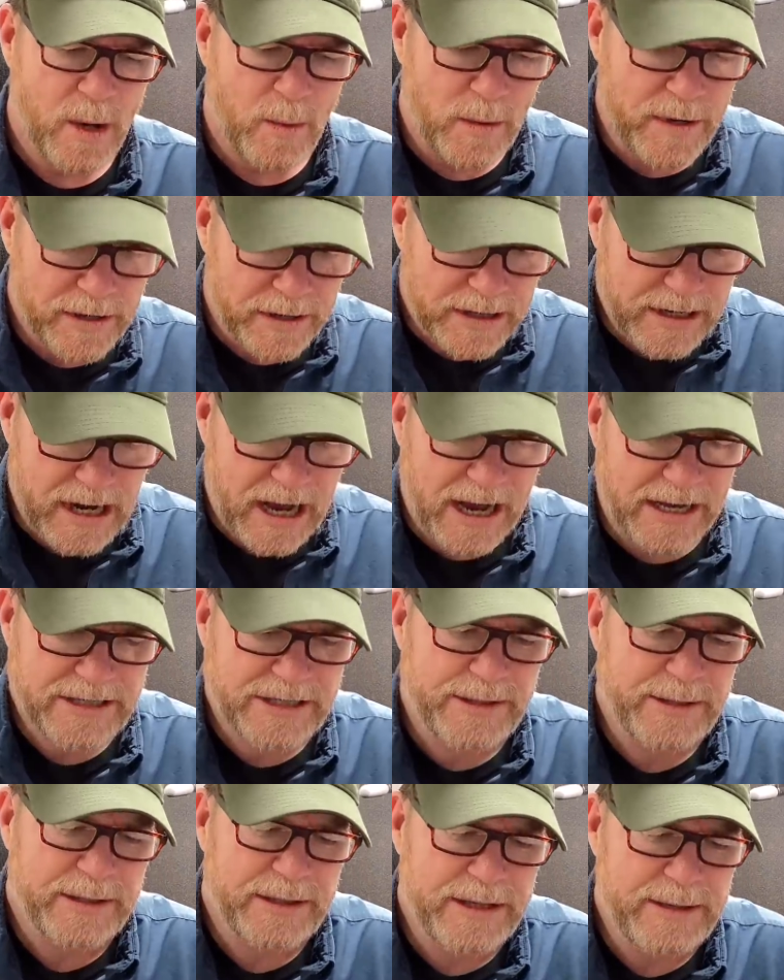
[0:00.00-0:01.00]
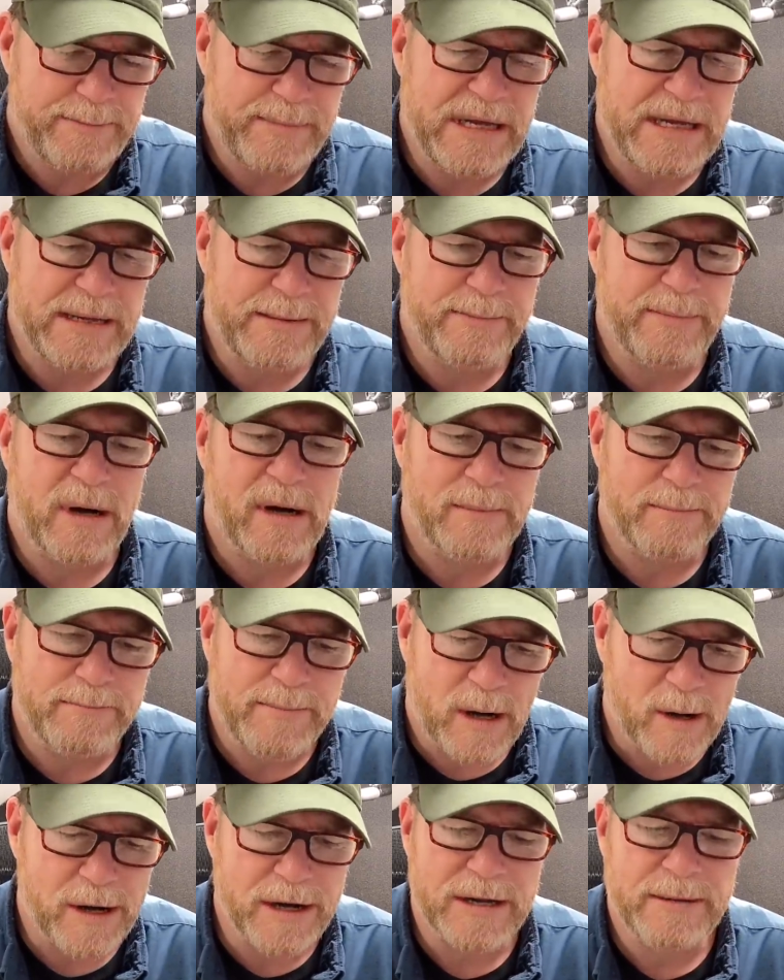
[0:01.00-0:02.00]
we are constantly being
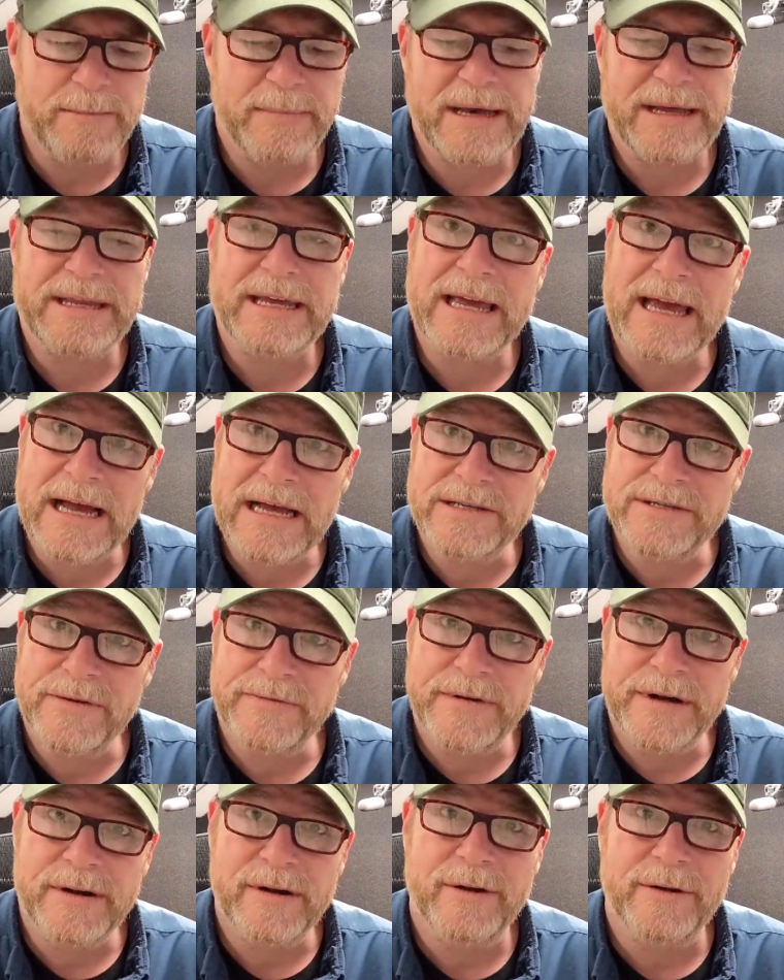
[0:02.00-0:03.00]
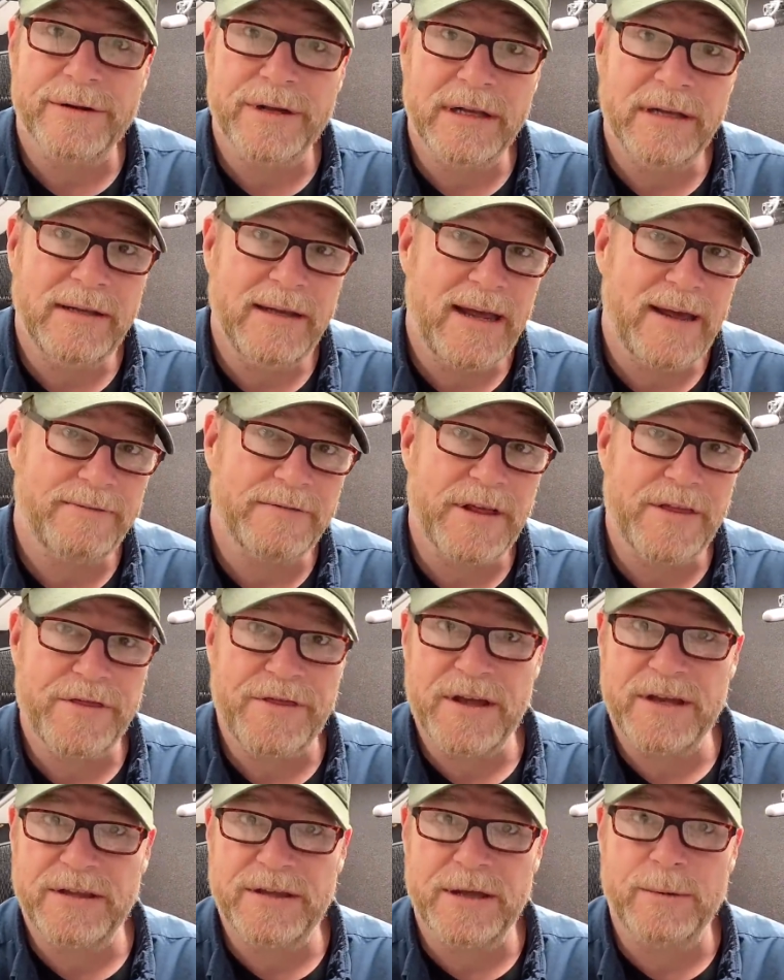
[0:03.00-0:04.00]
bombarded by the guys over there on the left that
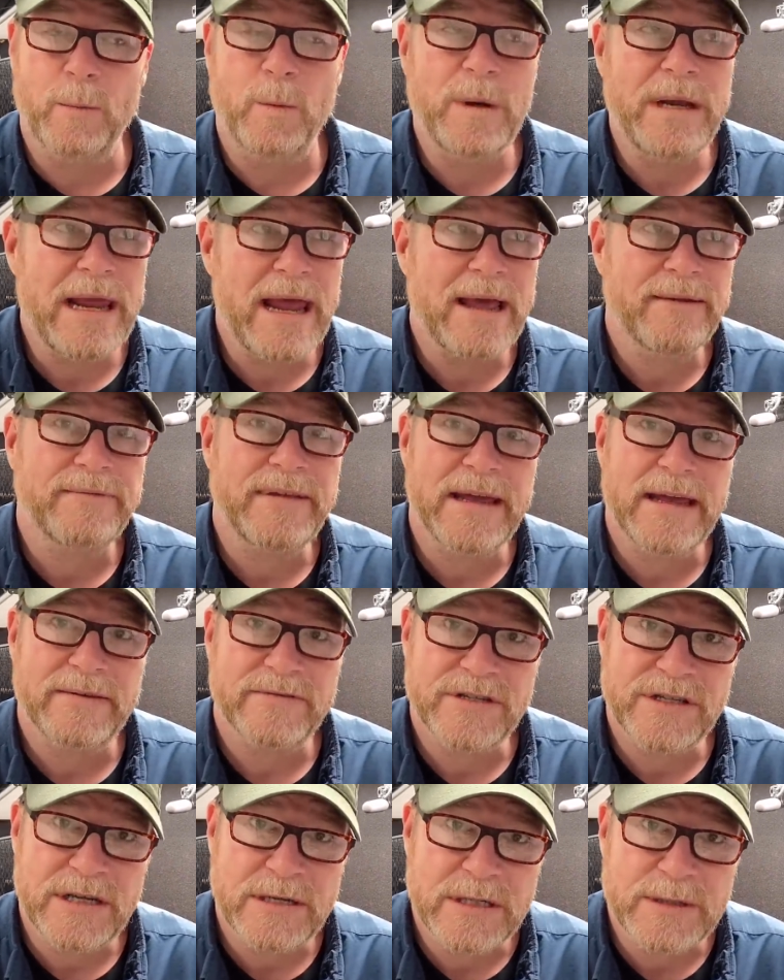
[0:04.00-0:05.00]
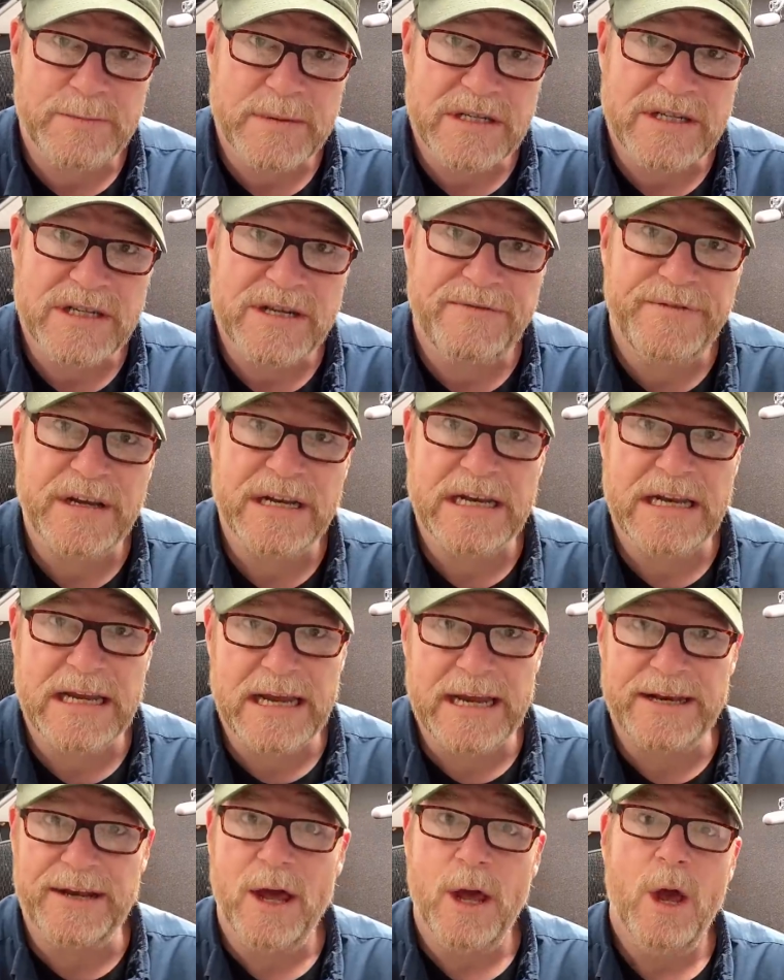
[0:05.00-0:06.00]
think that we have to have some specific
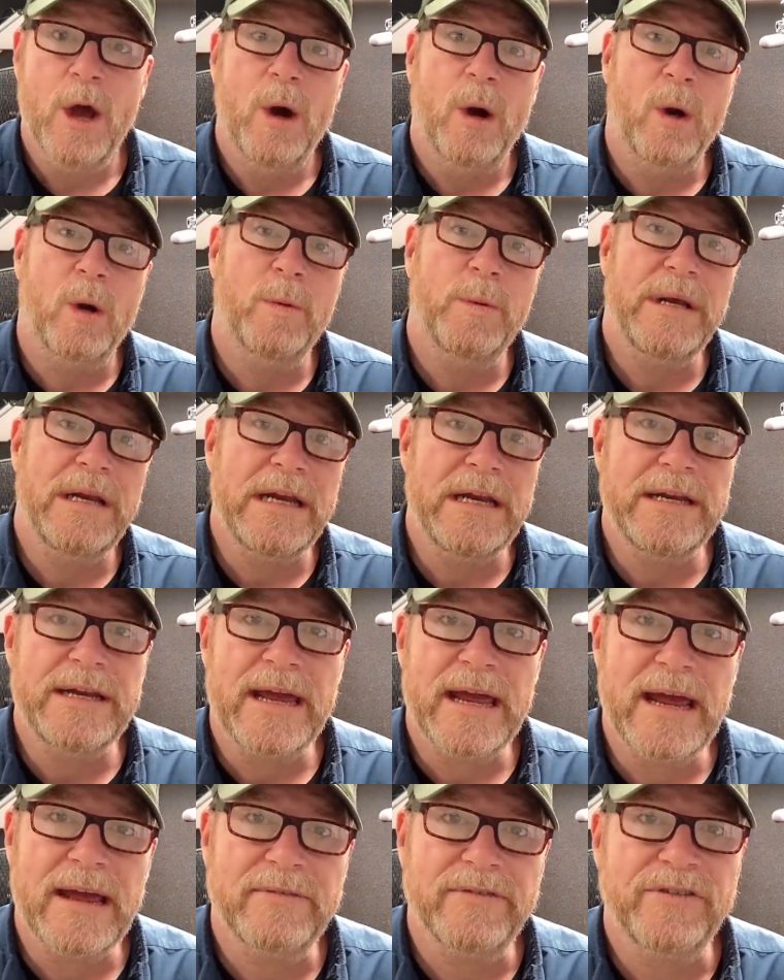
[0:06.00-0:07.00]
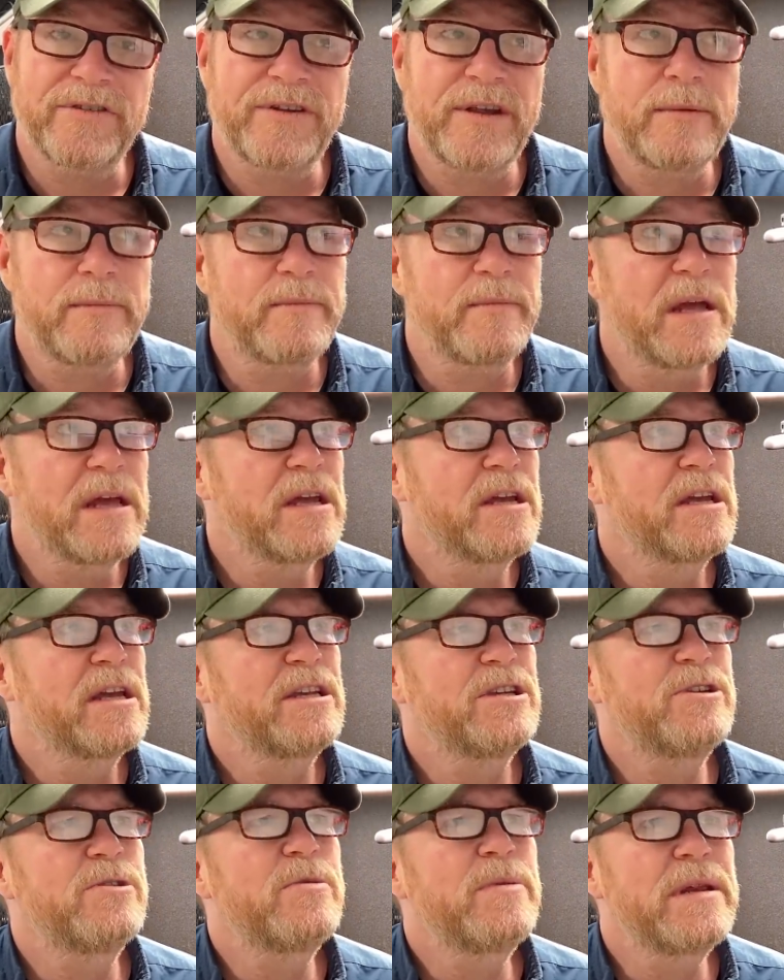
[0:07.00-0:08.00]
need or we need to have some
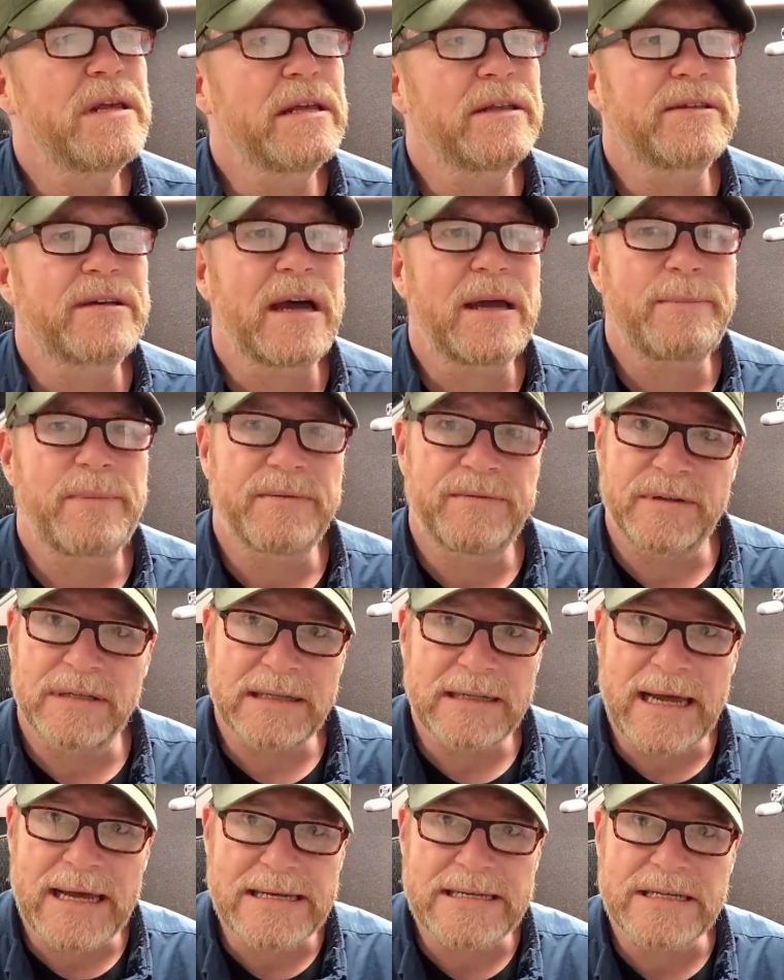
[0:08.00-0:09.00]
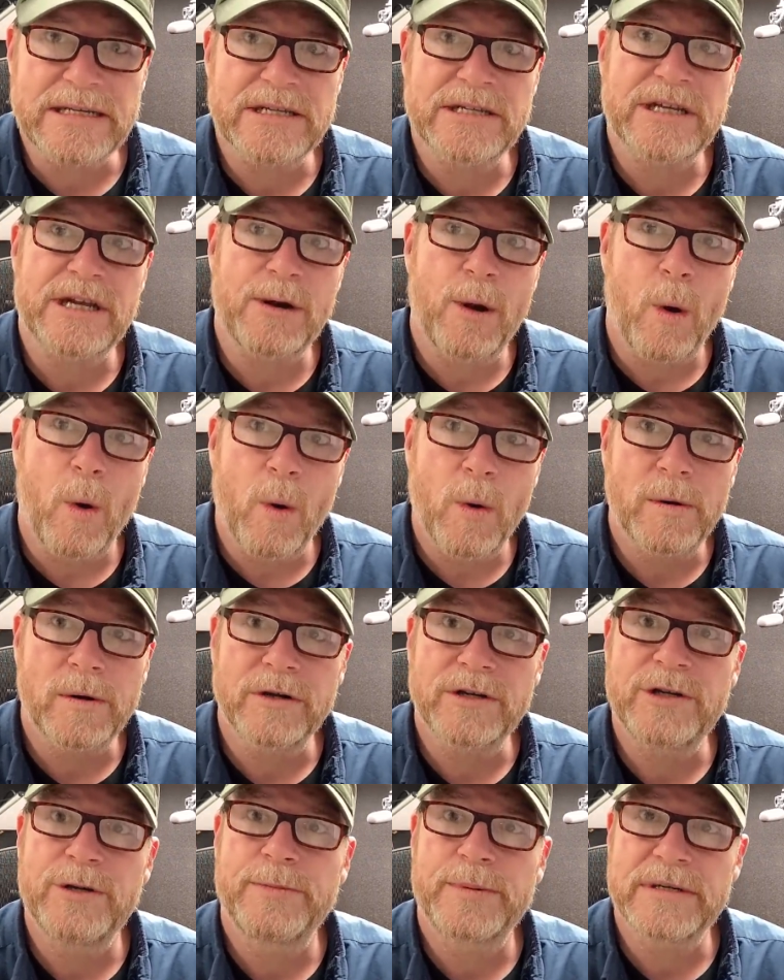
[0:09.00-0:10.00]
unique type of license in
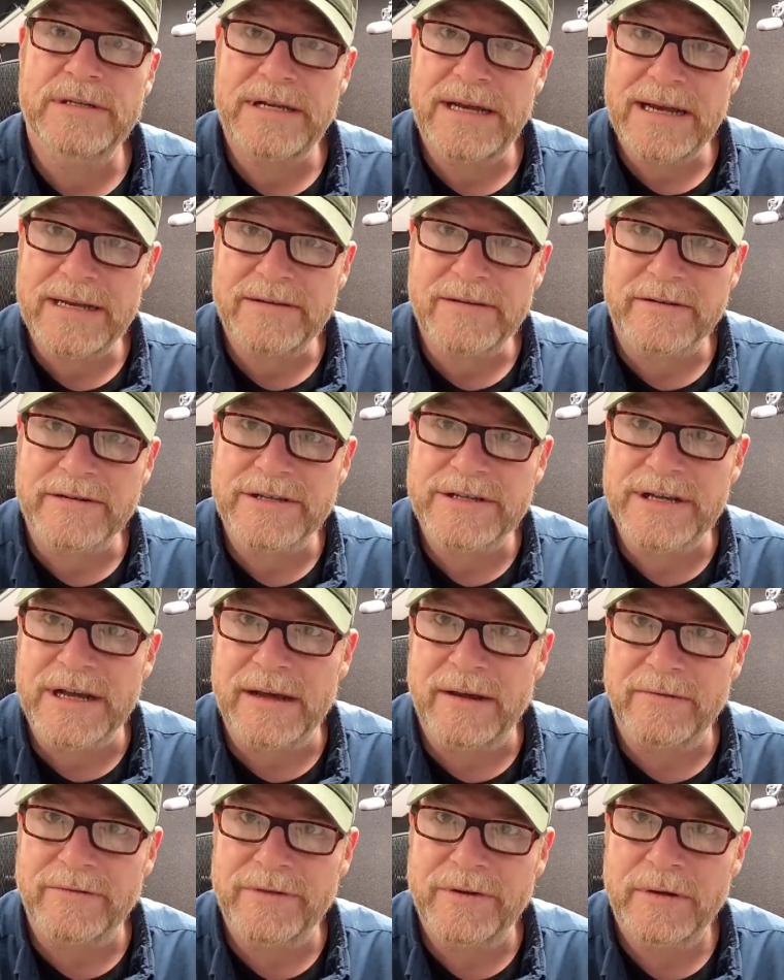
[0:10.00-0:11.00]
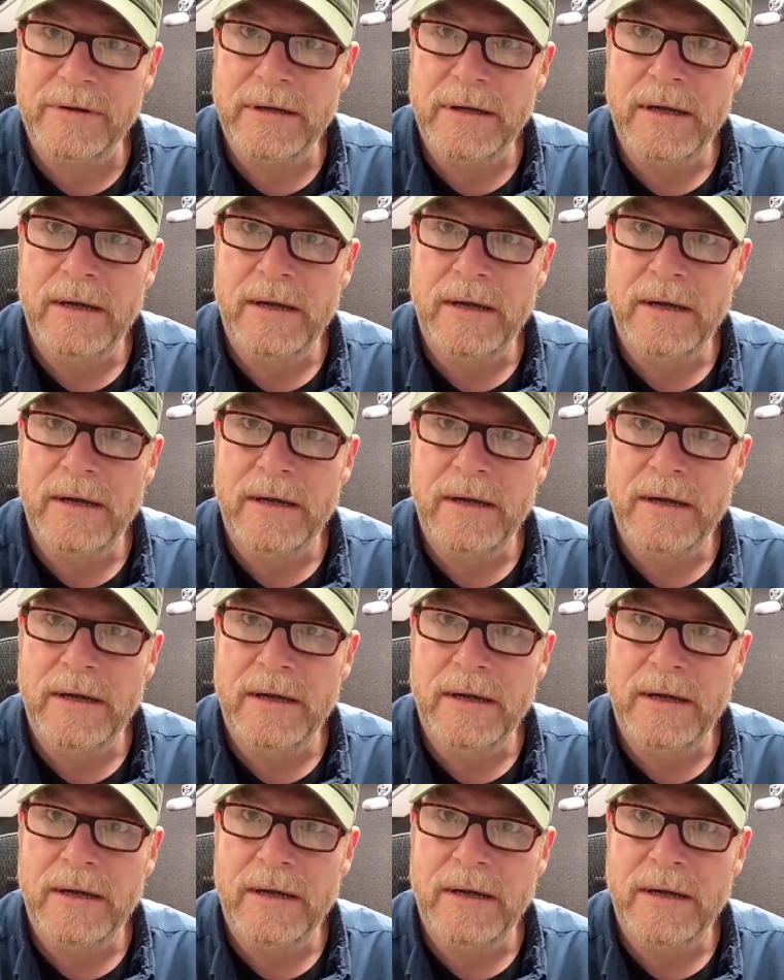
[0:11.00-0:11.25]
order to protect ourselves